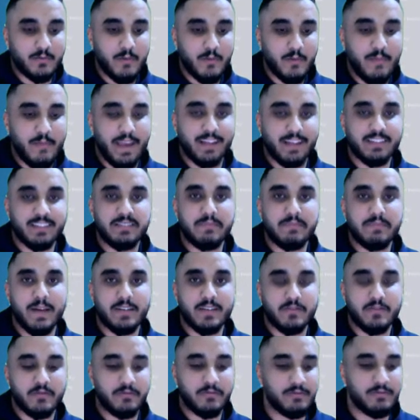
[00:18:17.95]
What made it
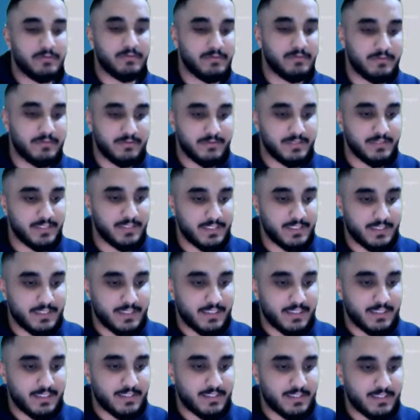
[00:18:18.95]
special.
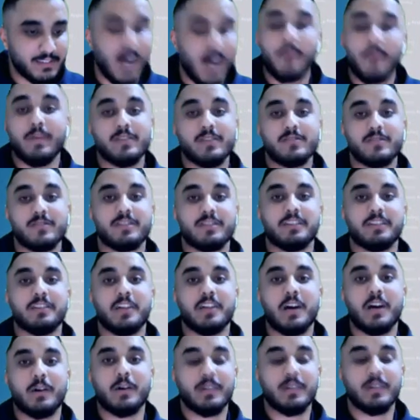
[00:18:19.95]
I'm interested
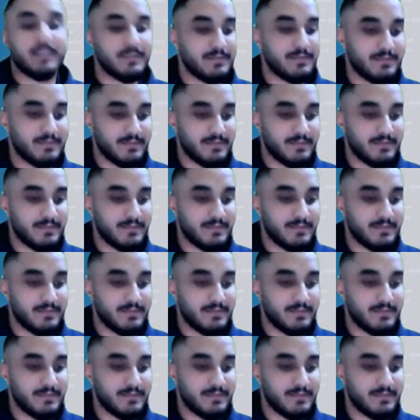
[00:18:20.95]
in knowing.